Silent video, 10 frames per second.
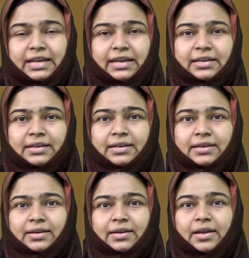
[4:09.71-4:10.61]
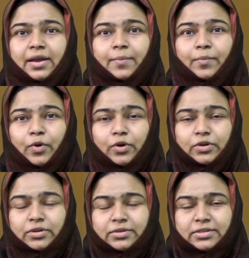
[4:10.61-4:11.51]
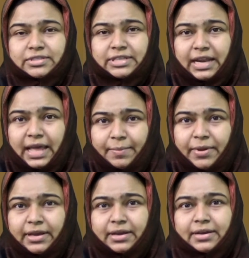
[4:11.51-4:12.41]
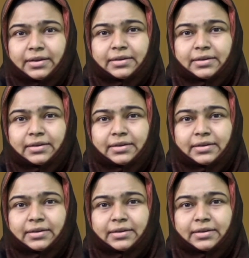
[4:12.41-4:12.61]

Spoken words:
in monosyllabic,